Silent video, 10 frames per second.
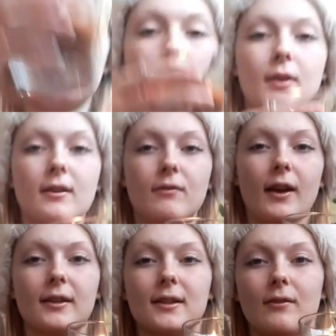I want it
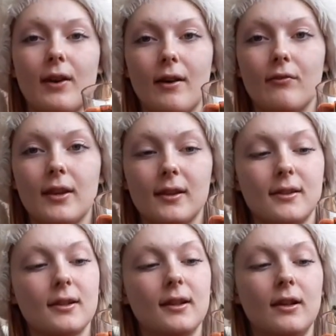festive, I have
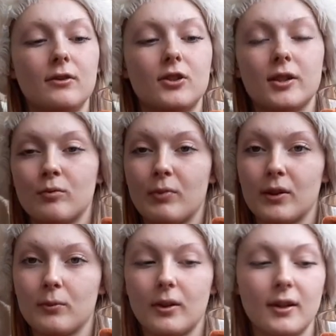this little
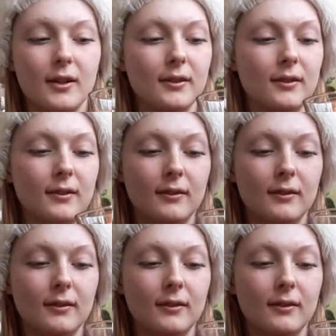gingerbread one on